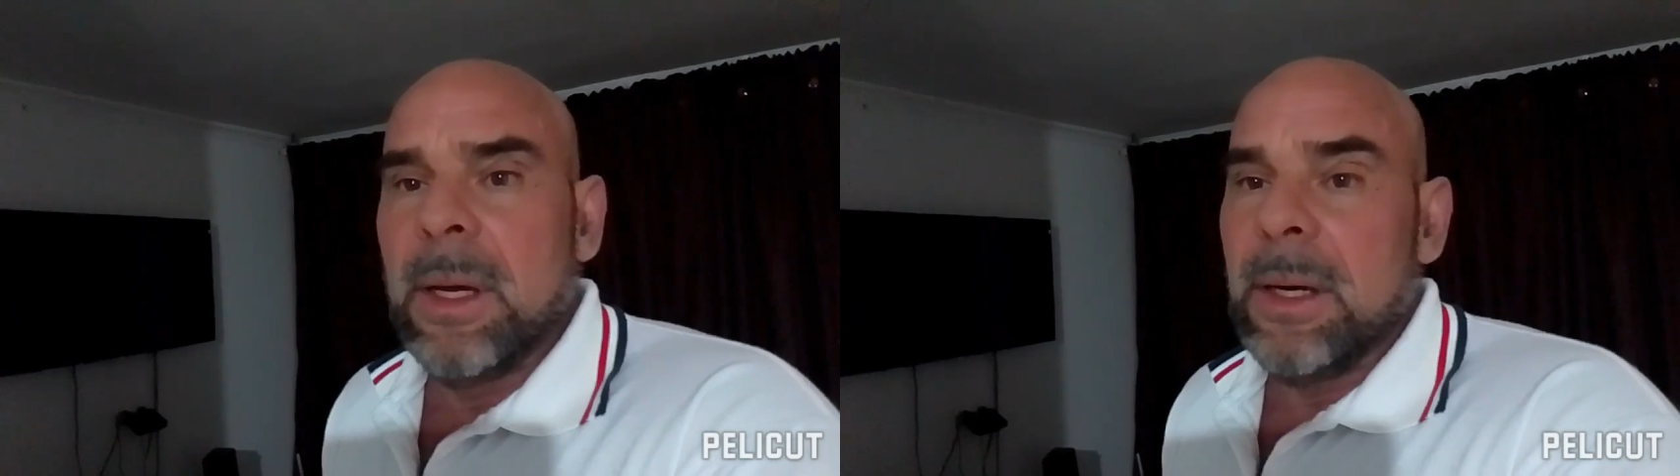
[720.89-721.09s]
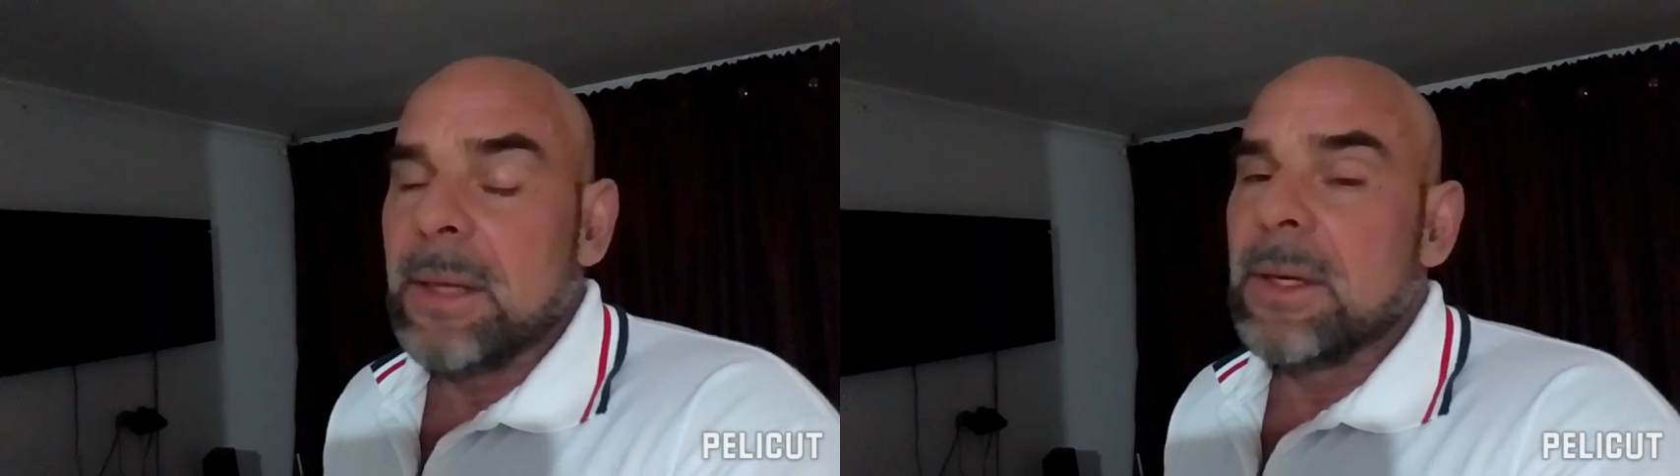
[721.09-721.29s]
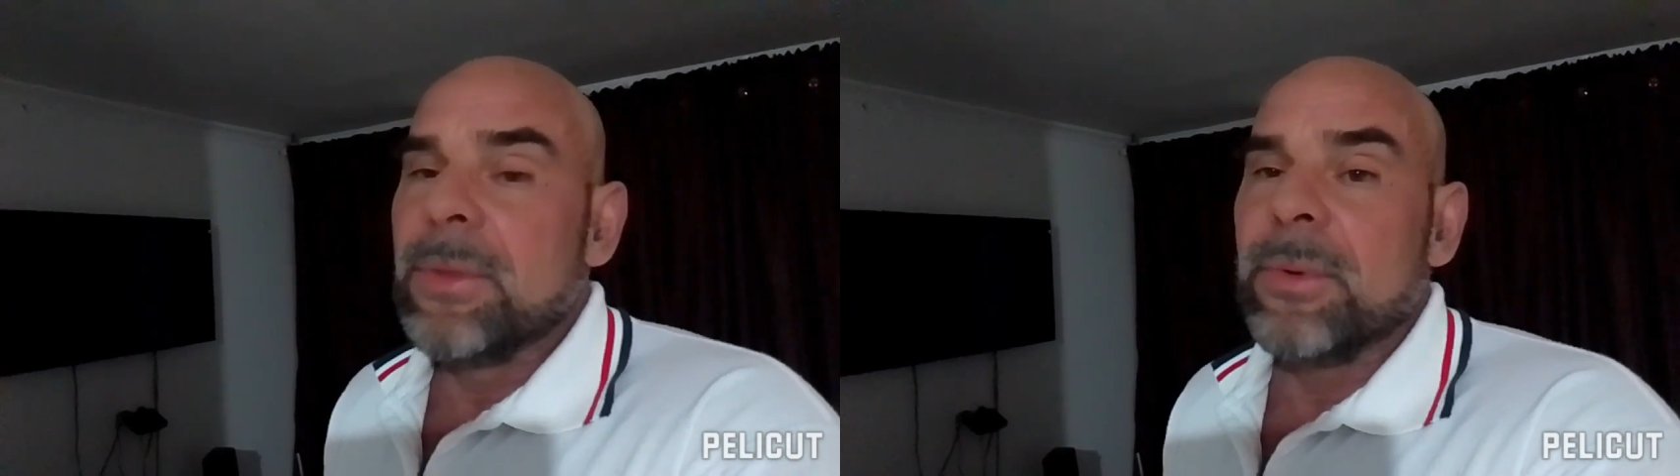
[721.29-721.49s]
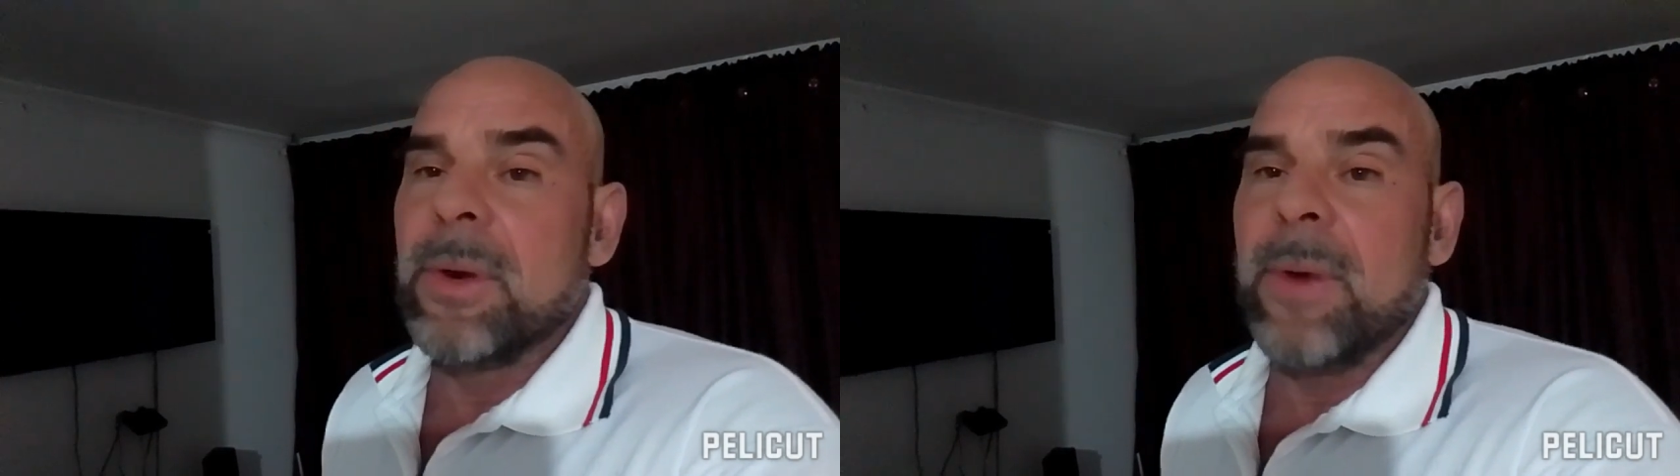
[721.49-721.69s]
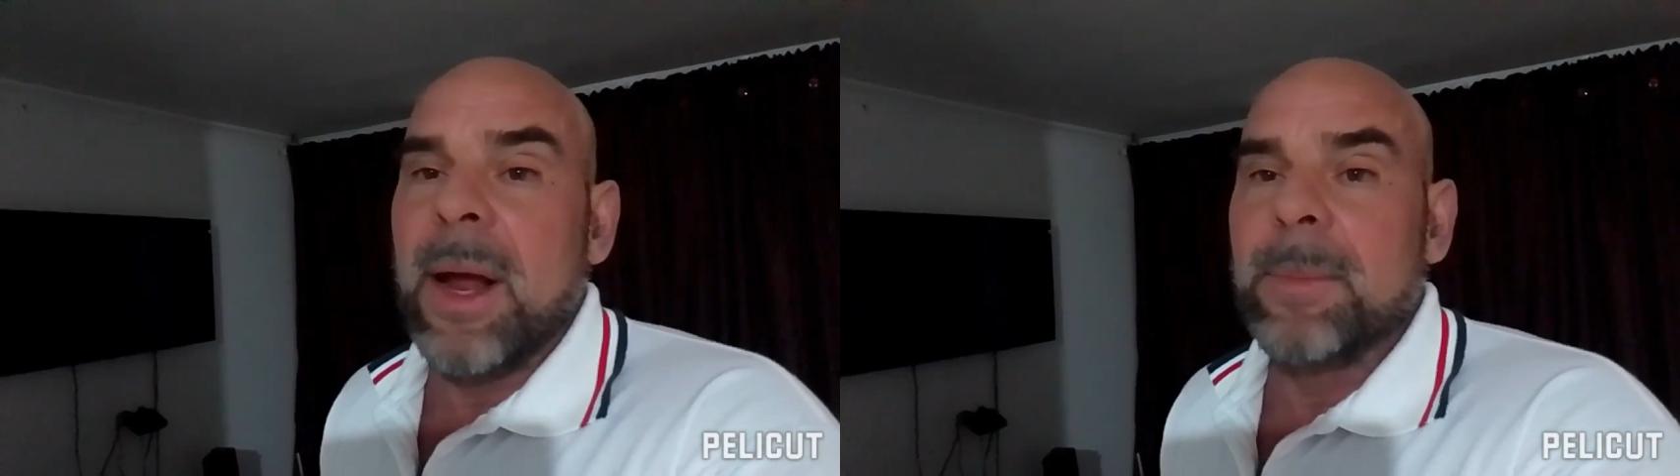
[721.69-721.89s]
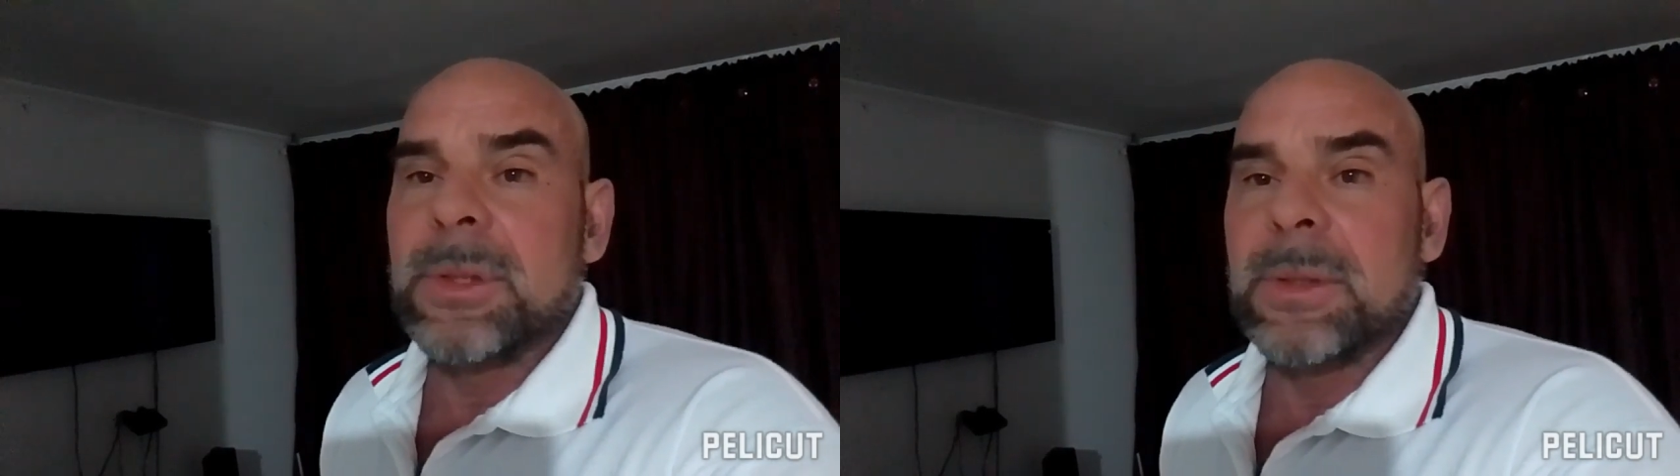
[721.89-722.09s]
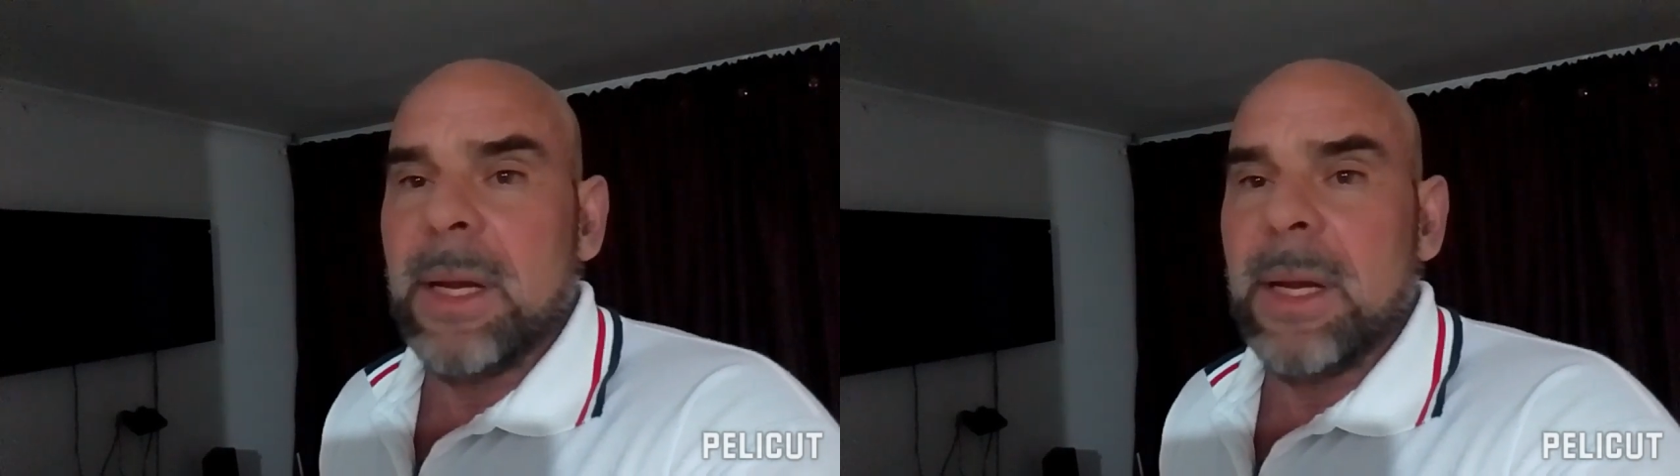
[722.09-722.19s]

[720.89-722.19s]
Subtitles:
And I did 3 reps.